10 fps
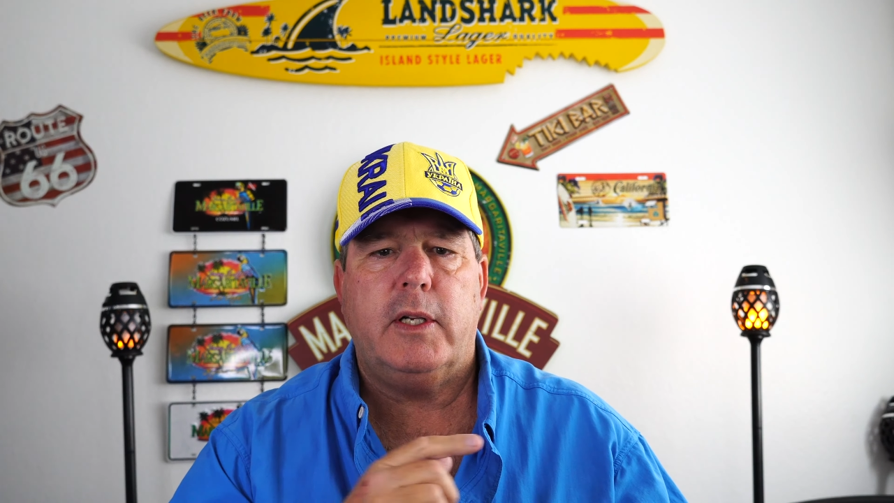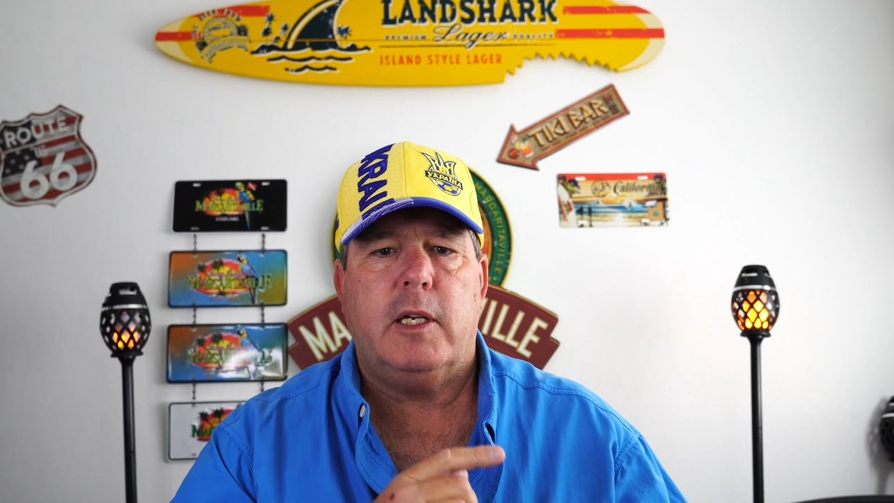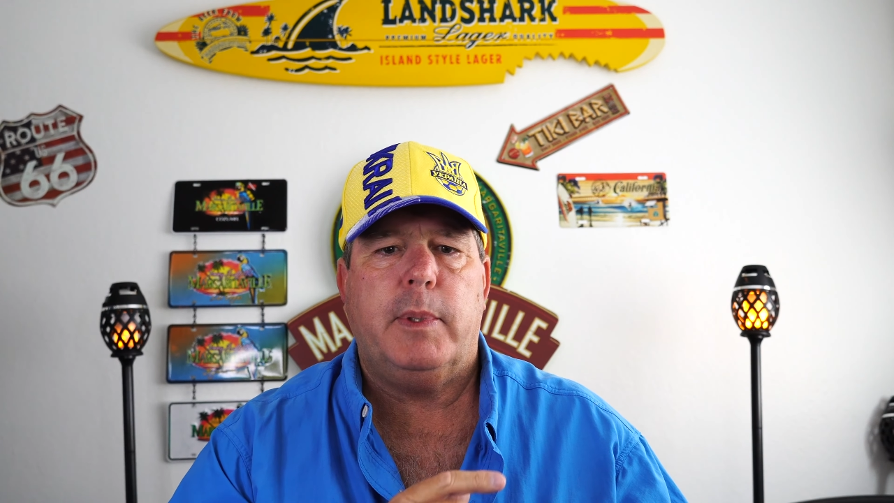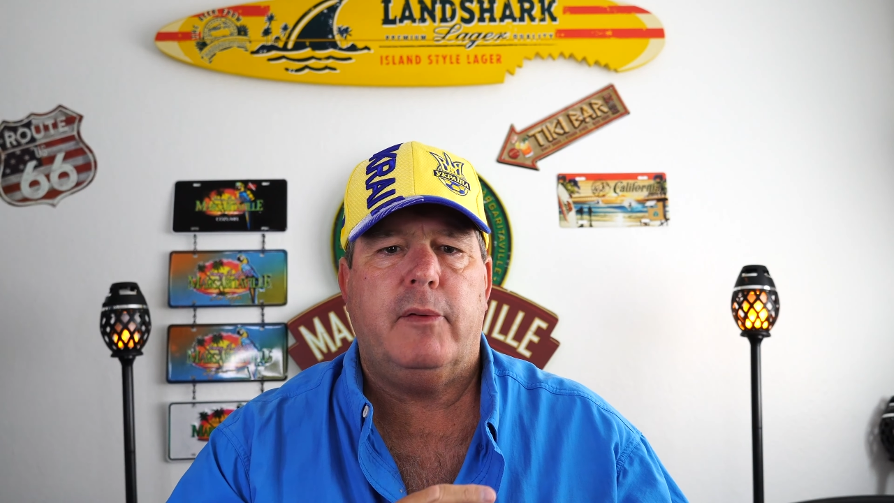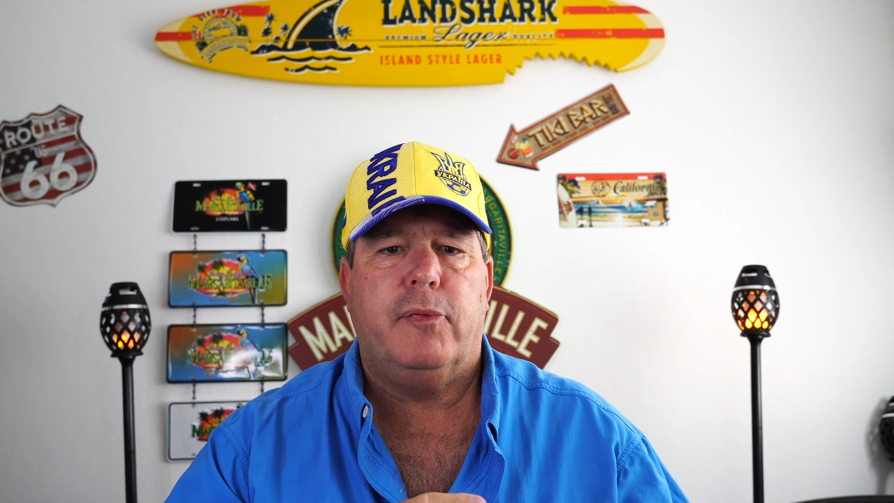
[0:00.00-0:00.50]
need
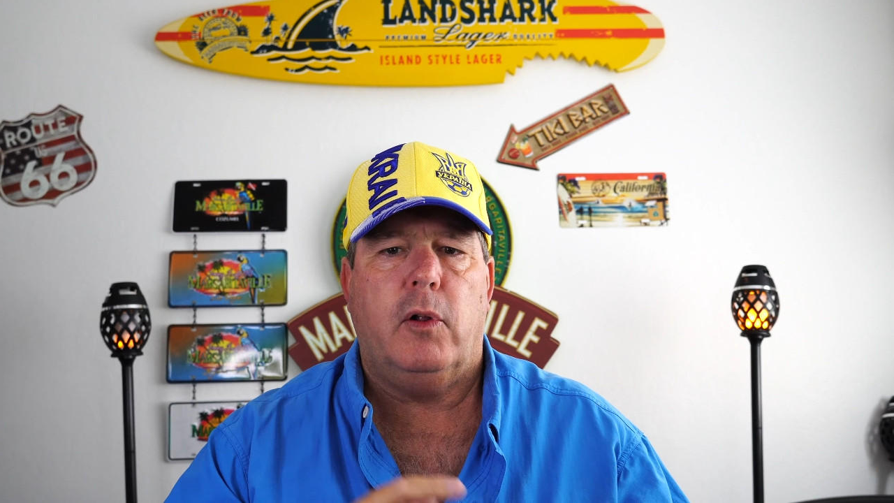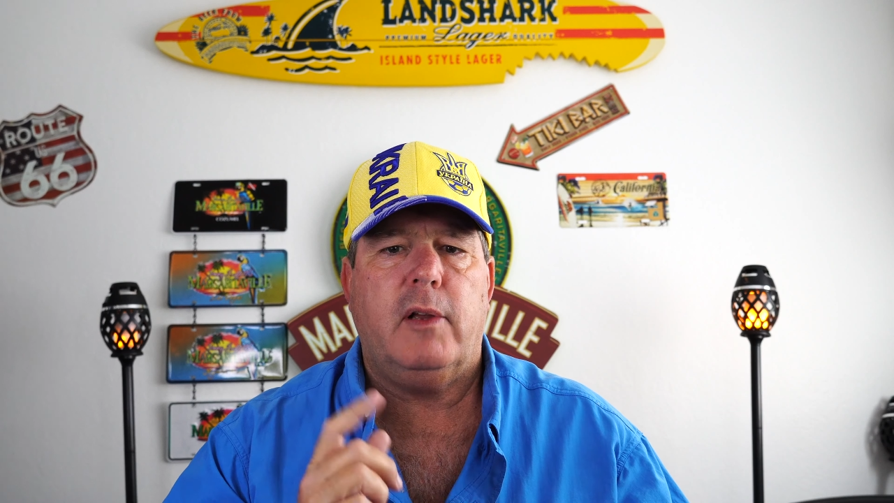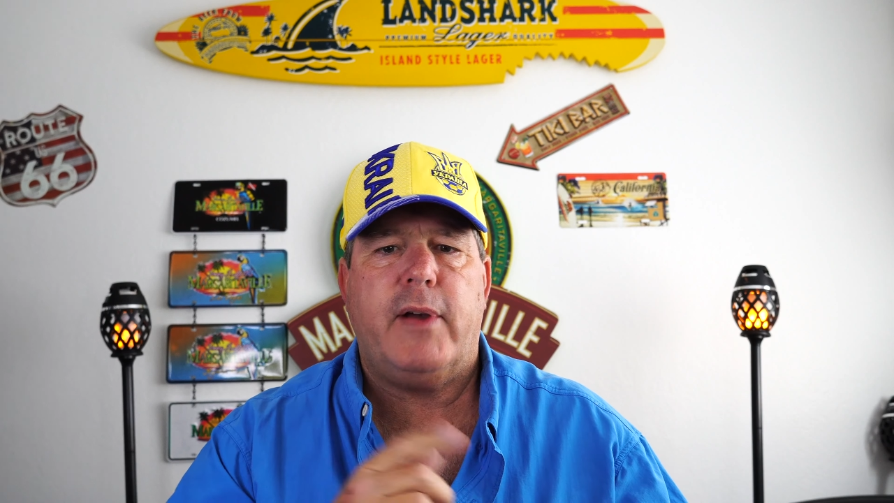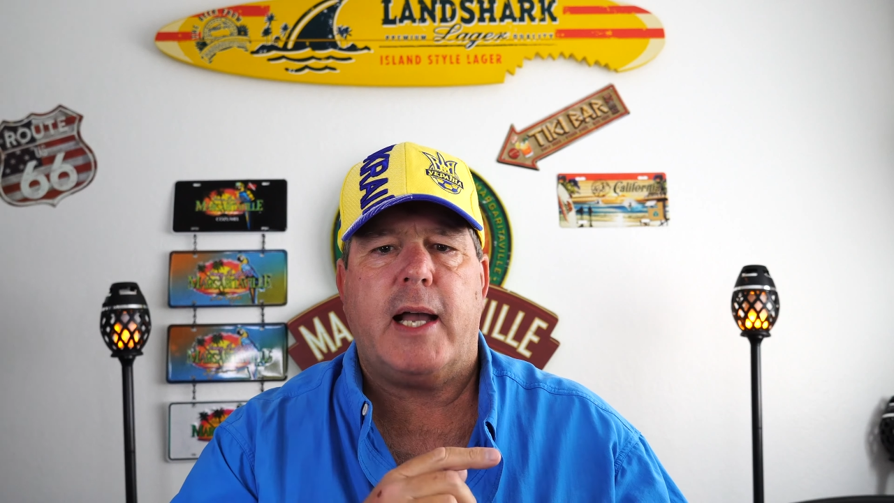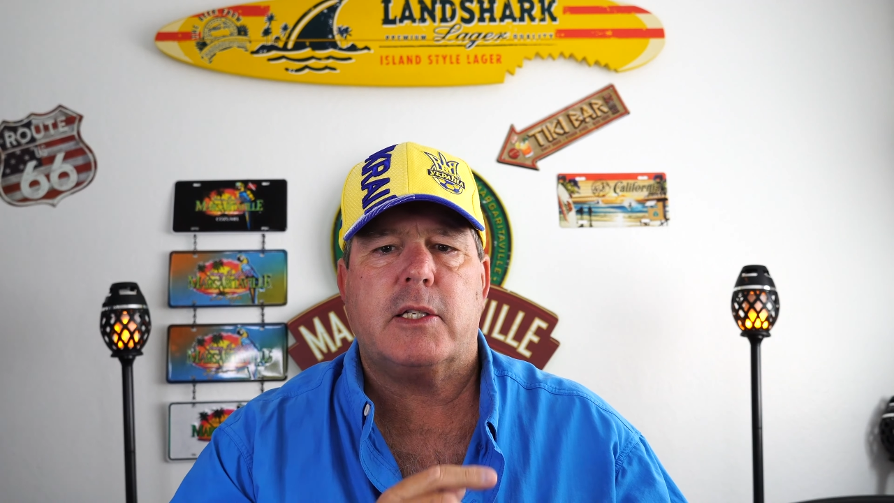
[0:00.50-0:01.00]
to be
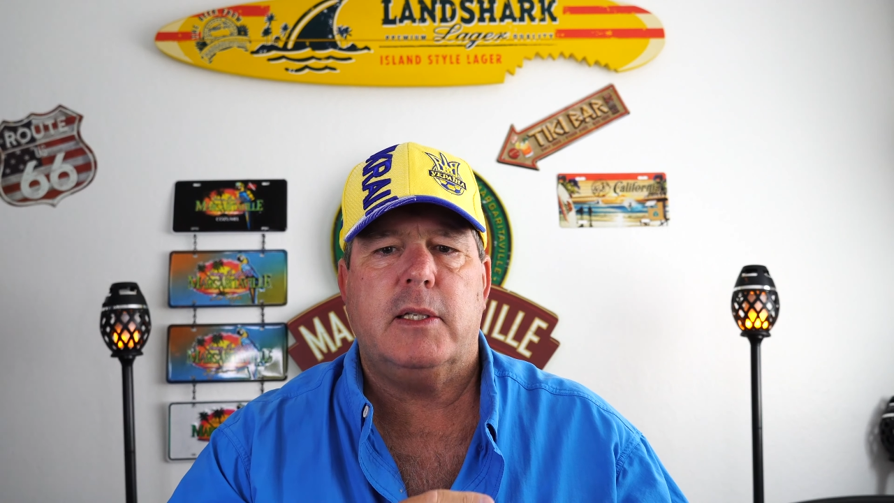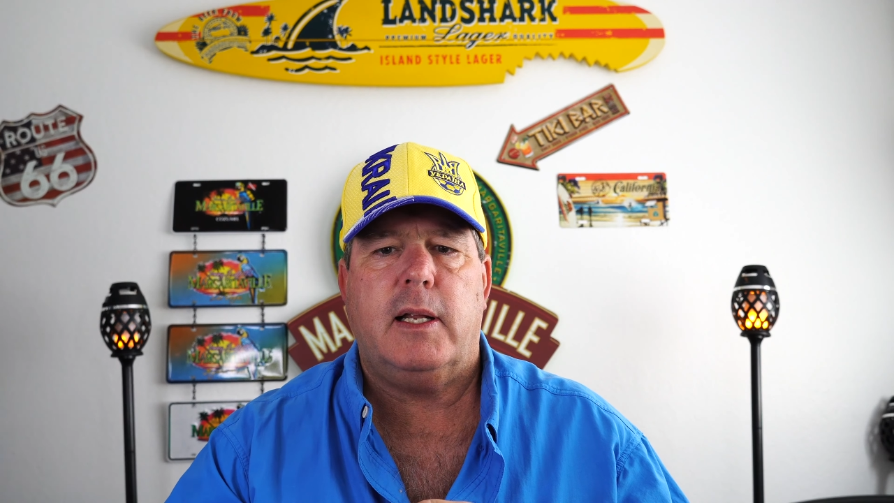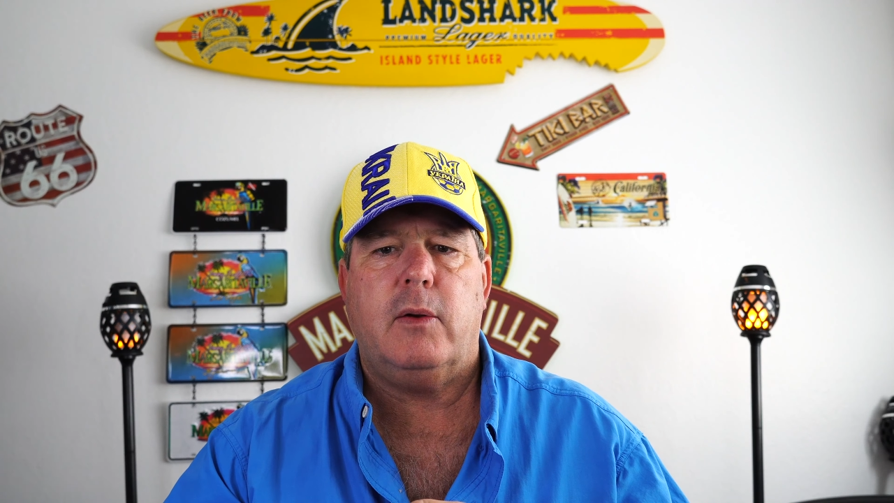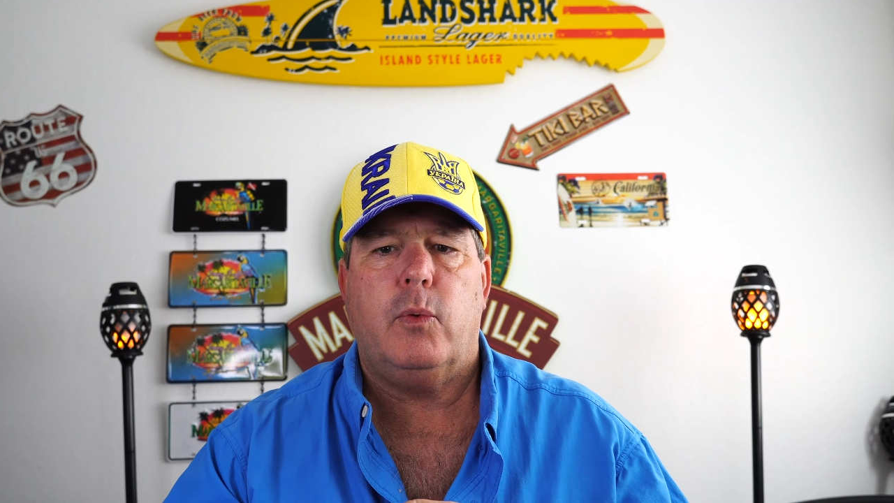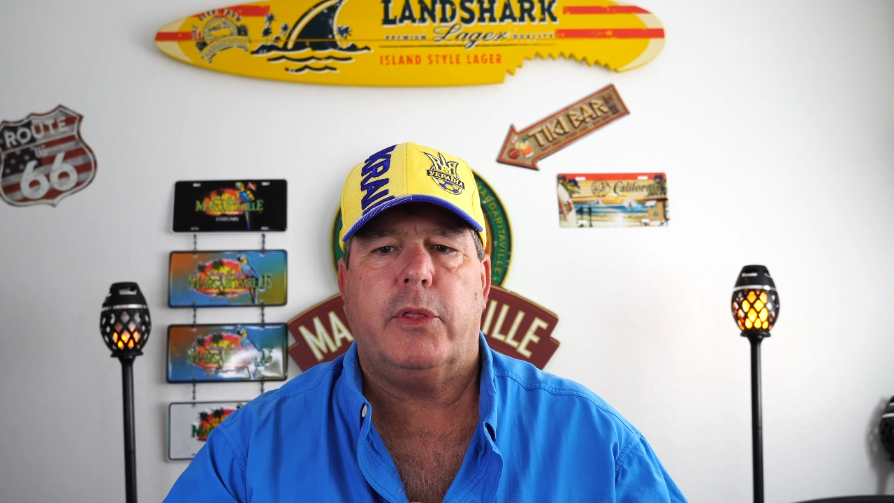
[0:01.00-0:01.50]
fully
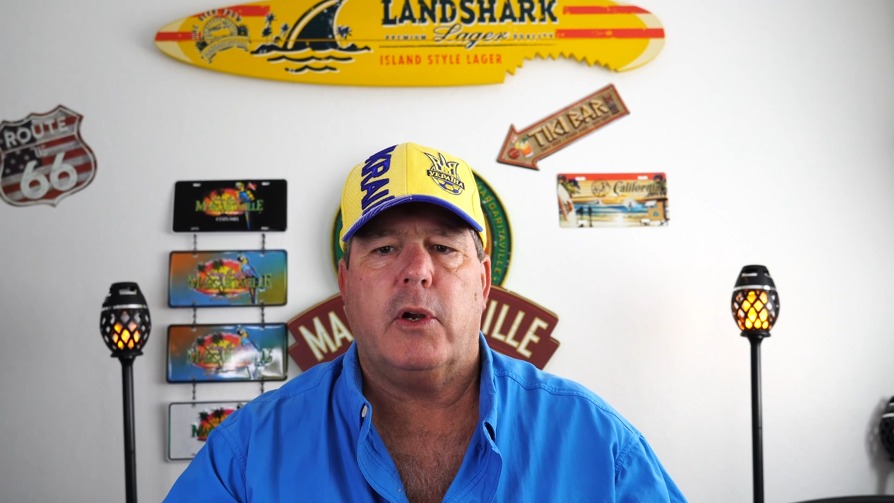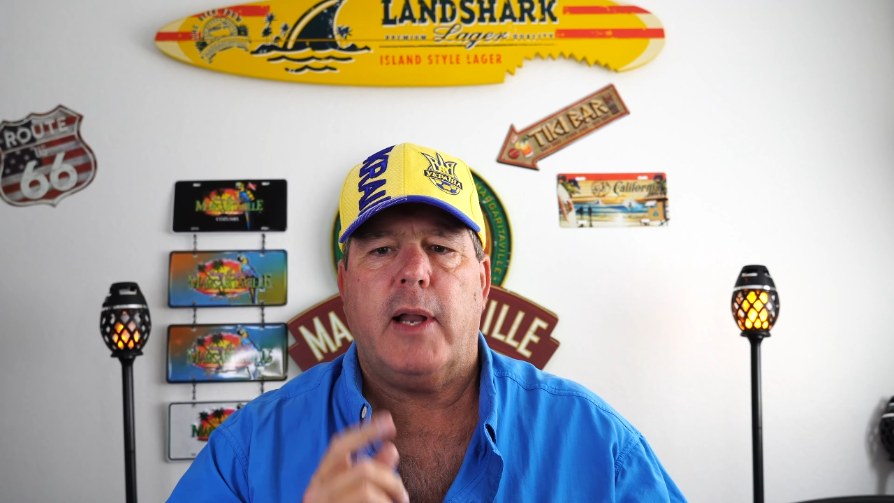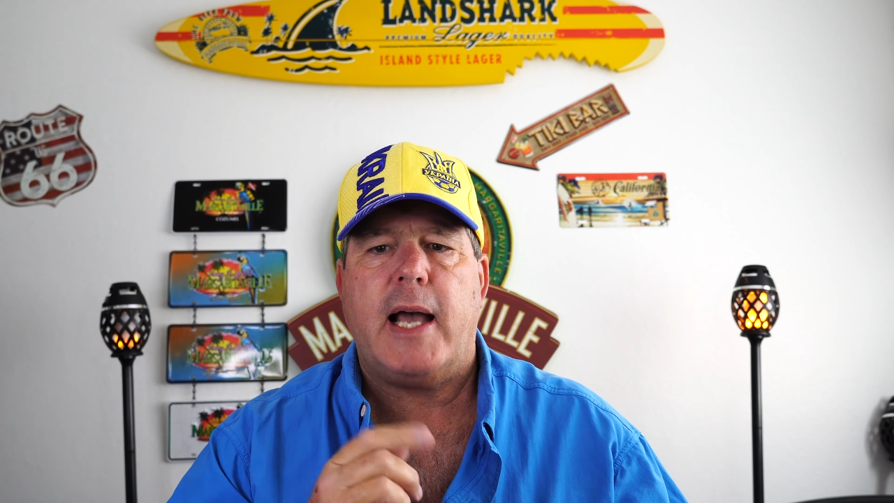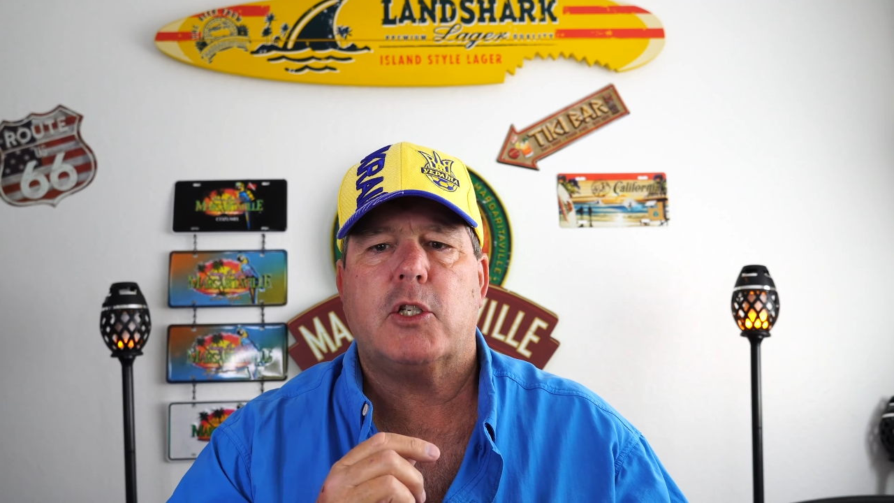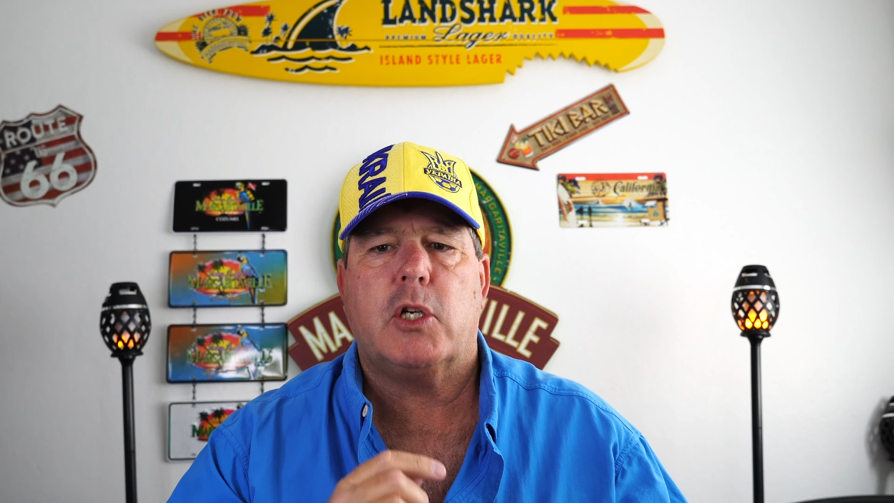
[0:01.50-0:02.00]
vaccinated with their
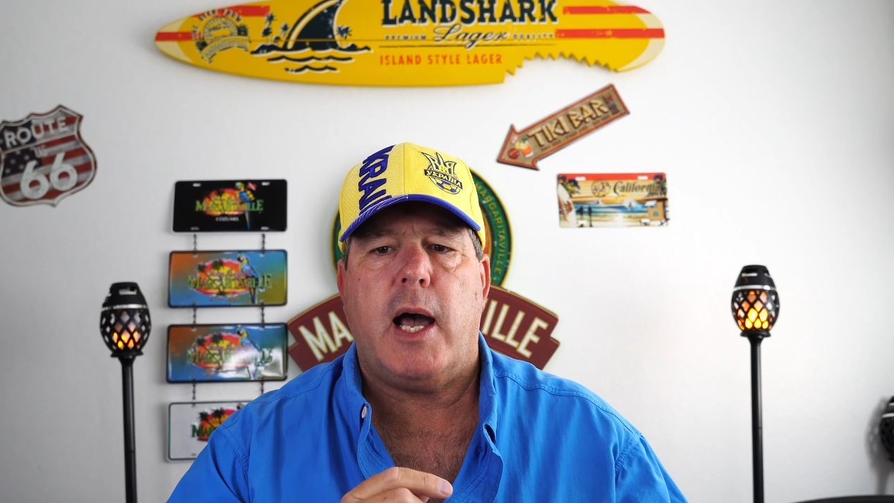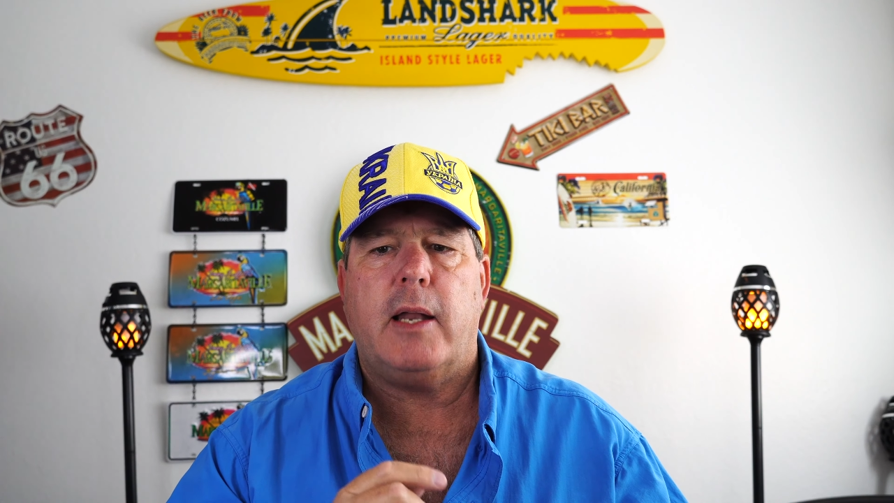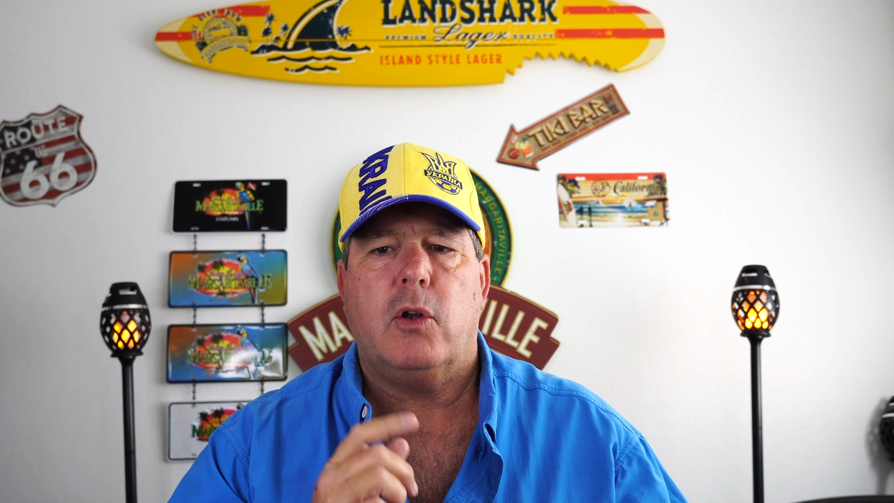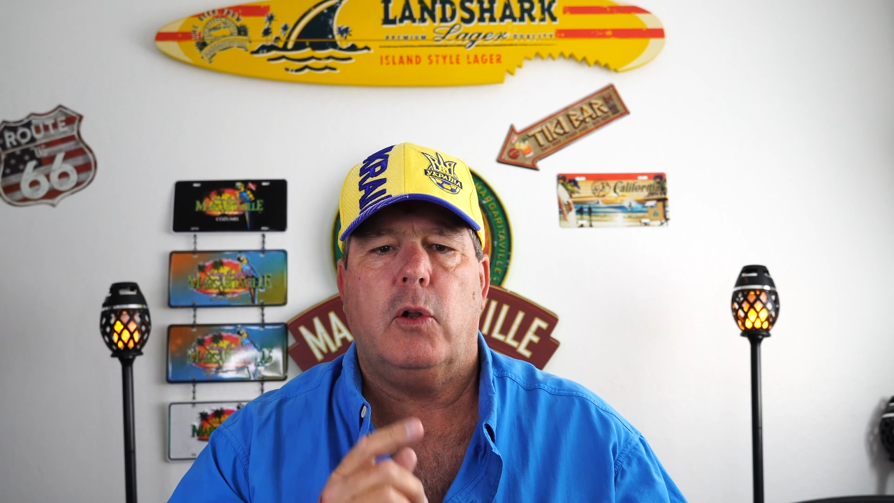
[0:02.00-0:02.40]
last shot